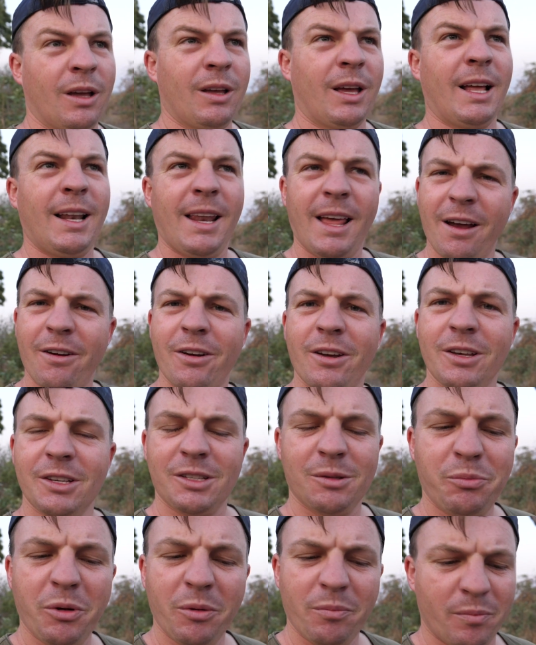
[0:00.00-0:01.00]

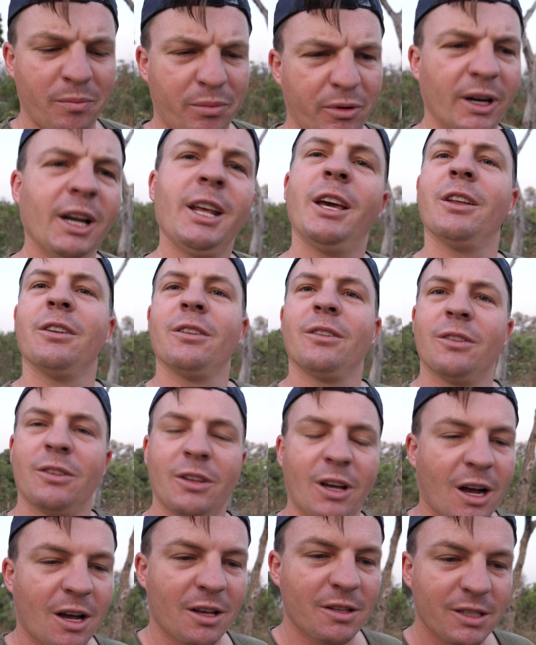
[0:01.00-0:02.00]
hilarious but brilliant
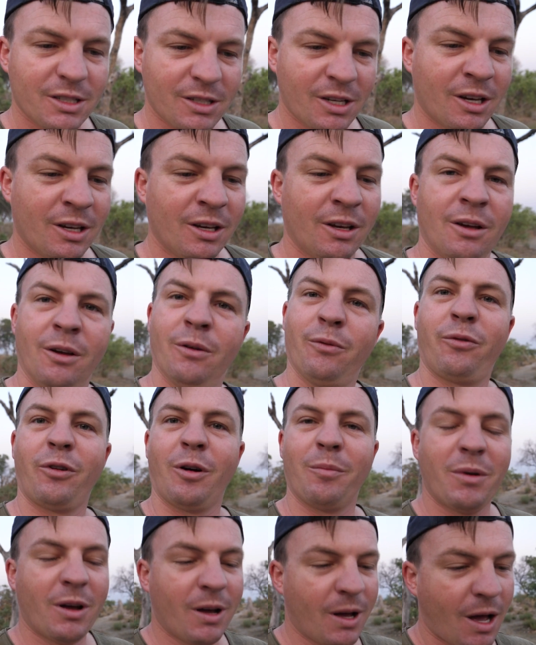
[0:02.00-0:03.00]
dance
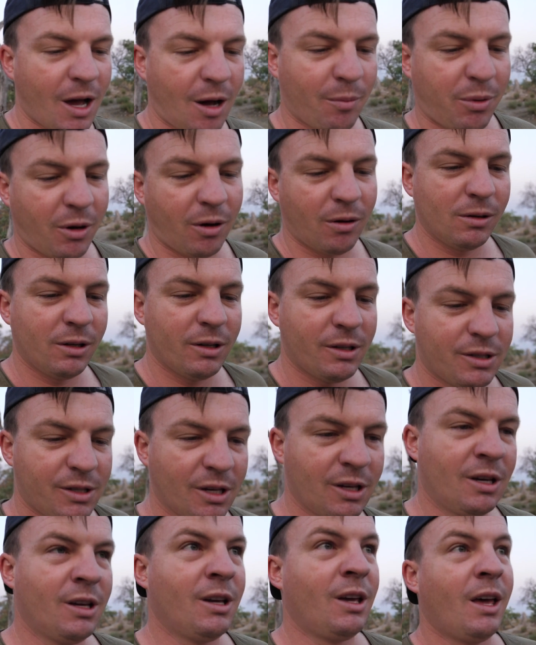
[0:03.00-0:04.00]
from our polers.
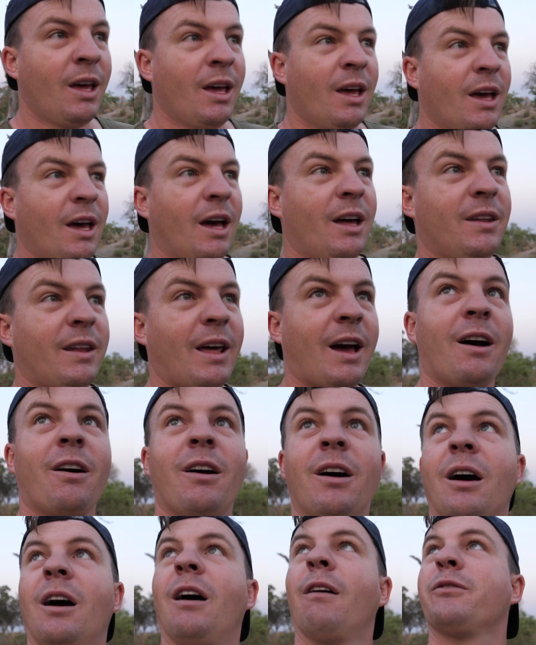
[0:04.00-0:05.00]
And now,
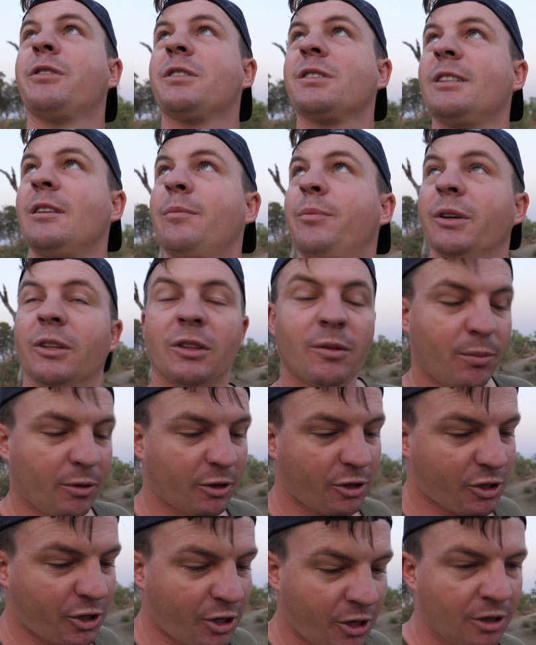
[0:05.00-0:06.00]
after sleeping in the
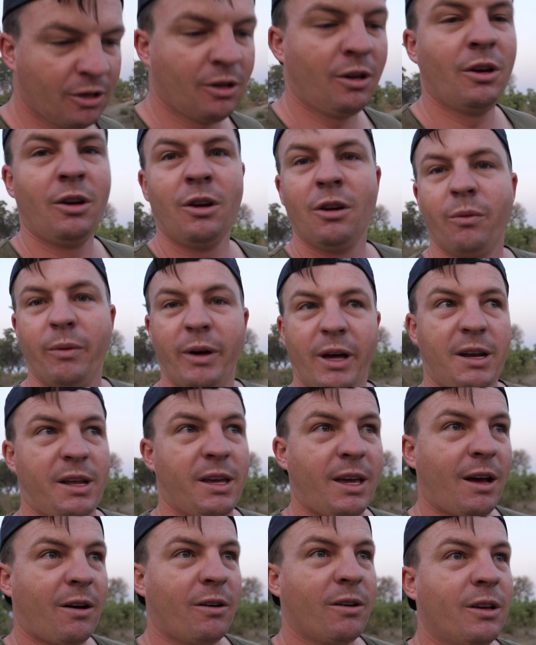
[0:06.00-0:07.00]
bush, we're
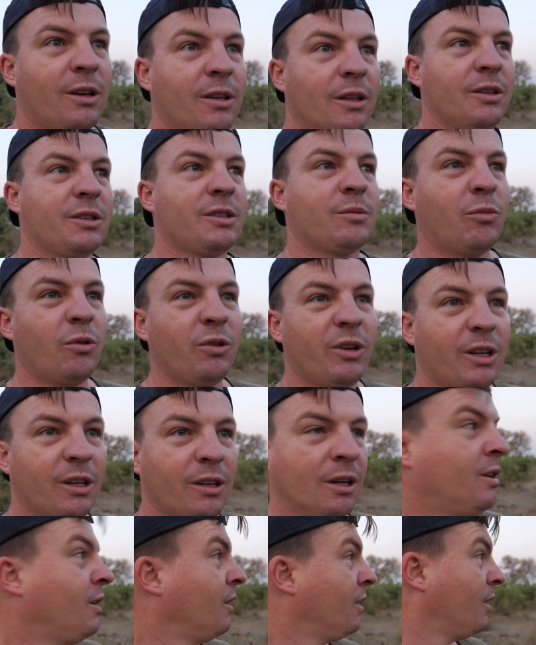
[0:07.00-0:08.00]
heading out this morning
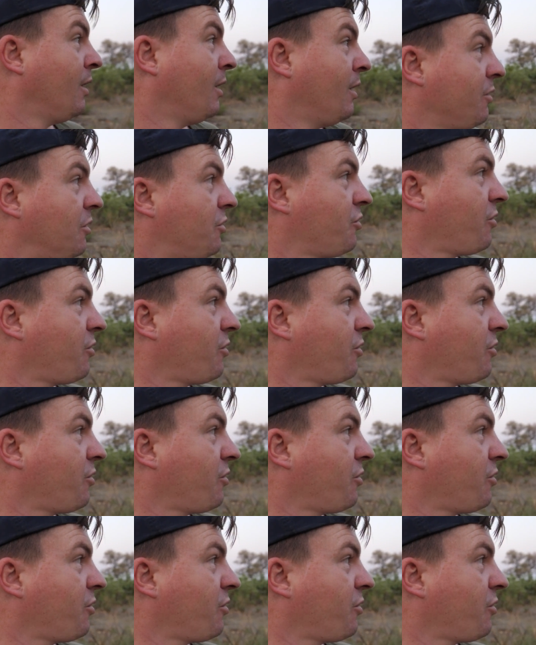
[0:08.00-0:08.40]
to